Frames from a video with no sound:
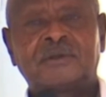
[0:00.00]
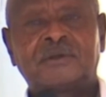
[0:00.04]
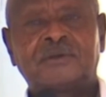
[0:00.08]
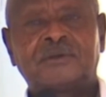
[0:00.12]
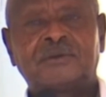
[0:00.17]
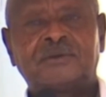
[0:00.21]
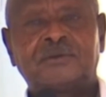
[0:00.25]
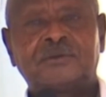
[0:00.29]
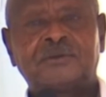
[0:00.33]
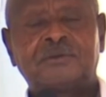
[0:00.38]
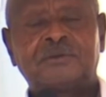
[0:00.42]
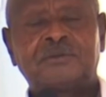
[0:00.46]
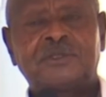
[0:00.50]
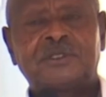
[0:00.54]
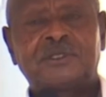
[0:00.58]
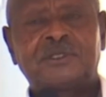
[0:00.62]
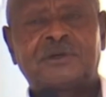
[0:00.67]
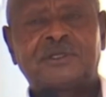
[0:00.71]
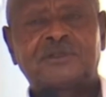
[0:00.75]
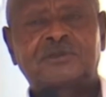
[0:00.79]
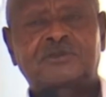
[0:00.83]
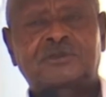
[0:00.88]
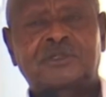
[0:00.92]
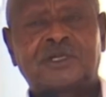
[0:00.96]
would be
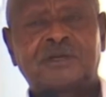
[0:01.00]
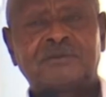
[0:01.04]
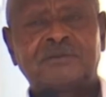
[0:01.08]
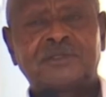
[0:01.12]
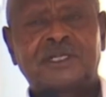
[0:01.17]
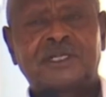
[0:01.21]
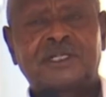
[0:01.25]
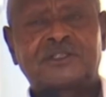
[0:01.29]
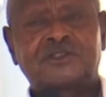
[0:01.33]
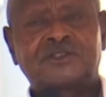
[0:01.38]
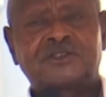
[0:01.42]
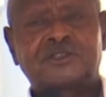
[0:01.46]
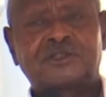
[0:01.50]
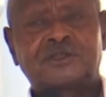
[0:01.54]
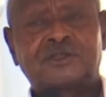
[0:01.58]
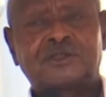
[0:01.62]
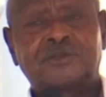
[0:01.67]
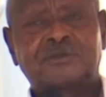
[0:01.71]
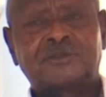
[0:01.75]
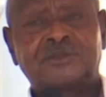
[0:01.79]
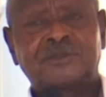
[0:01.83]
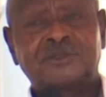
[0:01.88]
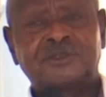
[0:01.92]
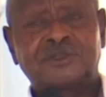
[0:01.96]
the one to come in at
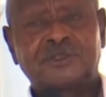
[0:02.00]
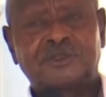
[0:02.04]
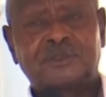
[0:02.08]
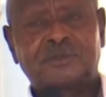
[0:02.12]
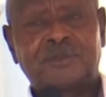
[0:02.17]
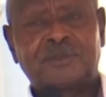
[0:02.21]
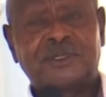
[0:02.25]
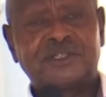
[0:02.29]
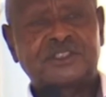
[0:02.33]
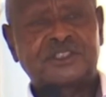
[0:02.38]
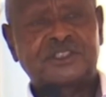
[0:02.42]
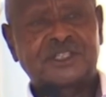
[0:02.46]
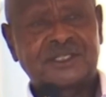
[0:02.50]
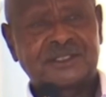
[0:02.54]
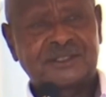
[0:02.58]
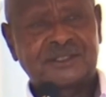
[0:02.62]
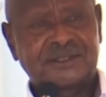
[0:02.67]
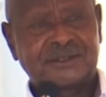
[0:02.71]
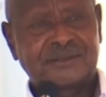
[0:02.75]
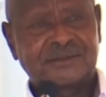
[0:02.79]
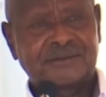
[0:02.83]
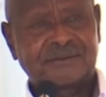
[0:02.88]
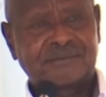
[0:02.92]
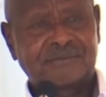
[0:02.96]

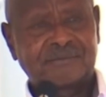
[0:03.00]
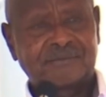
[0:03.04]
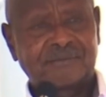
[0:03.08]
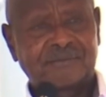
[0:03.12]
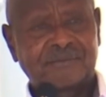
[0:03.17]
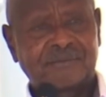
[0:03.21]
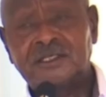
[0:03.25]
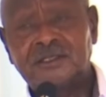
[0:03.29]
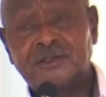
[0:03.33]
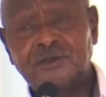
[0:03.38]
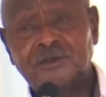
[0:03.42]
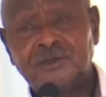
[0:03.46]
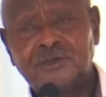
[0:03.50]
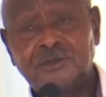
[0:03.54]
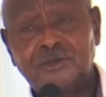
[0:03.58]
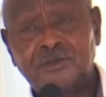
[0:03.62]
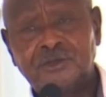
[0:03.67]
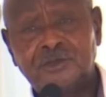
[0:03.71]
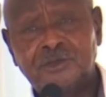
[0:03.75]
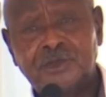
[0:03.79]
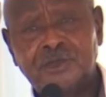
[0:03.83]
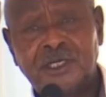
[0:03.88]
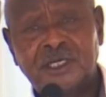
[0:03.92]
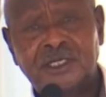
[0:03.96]
0%.
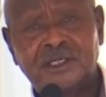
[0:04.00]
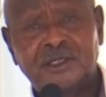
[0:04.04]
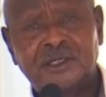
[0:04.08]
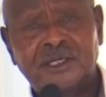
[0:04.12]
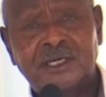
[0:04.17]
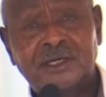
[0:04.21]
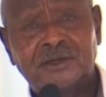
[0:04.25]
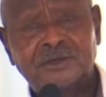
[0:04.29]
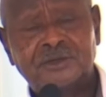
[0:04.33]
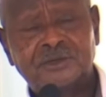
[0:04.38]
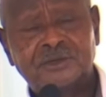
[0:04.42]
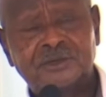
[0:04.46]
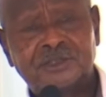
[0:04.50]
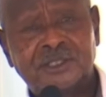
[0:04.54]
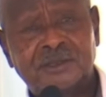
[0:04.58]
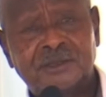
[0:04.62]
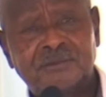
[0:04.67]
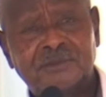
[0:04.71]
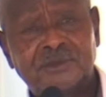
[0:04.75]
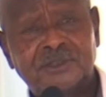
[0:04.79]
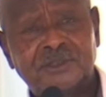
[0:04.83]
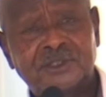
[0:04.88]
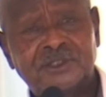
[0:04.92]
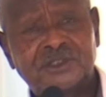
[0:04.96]
You heard how
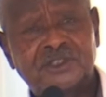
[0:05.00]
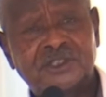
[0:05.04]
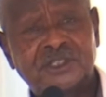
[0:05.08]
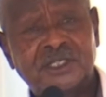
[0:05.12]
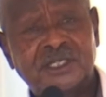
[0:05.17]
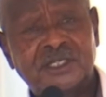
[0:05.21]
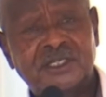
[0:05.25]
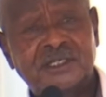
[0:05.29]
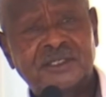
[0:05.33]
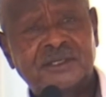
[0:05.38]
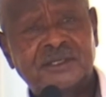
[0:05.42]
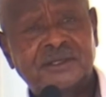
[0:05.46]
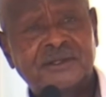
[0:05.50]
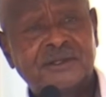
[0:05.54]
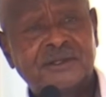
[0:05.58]
somebody said